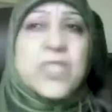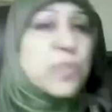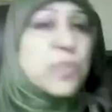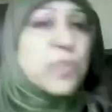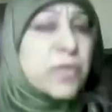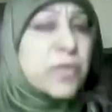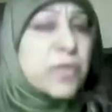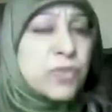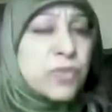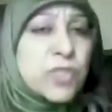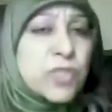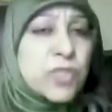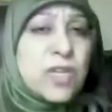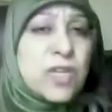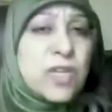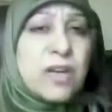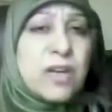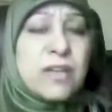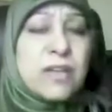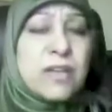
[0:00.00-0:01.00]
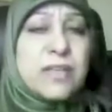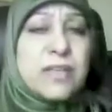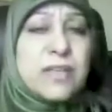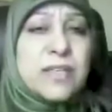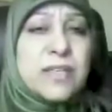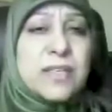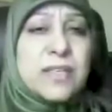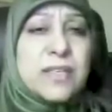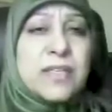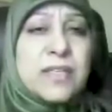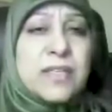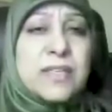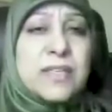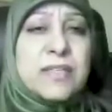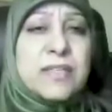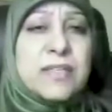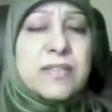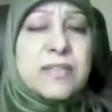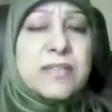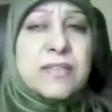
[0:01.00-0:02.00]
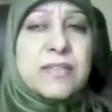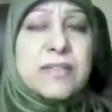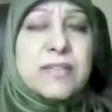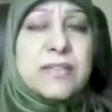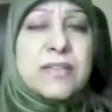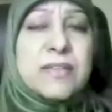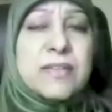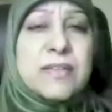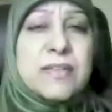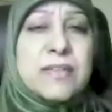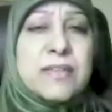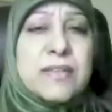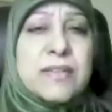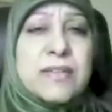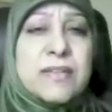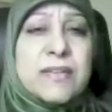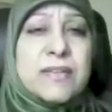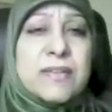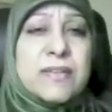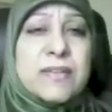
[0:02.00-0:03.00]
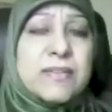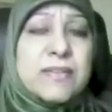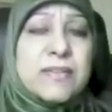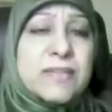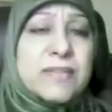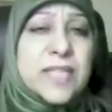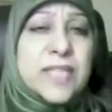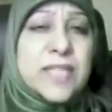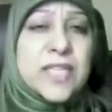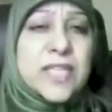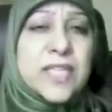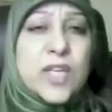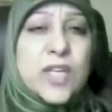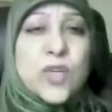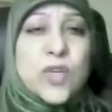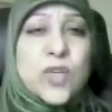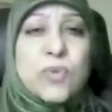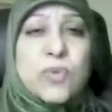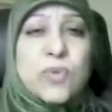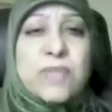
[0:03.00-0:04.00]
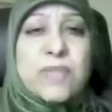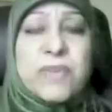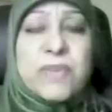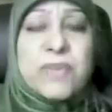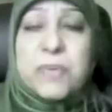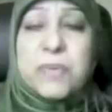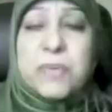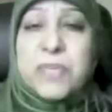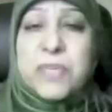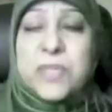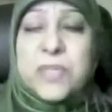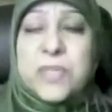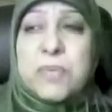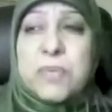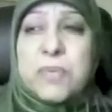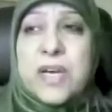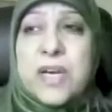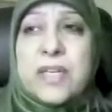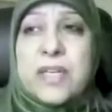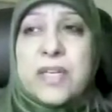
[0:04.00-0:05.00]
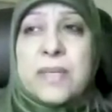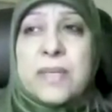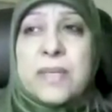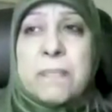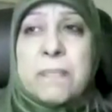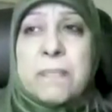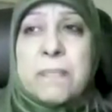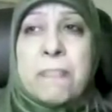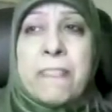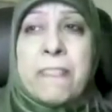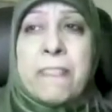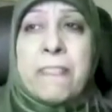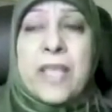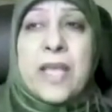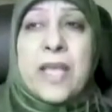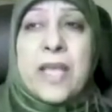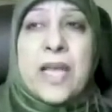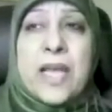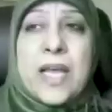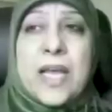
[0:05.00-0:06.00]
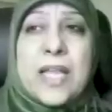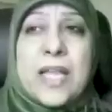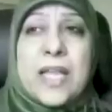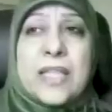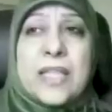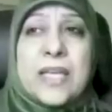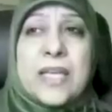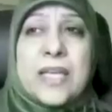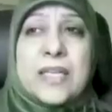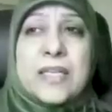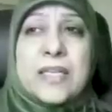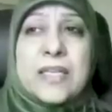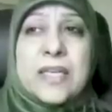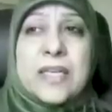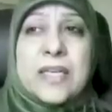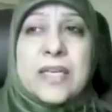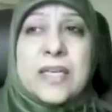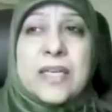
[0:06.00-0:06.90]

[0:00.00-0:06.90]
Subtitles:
his spirit was high. He said hello with a very big smile. And then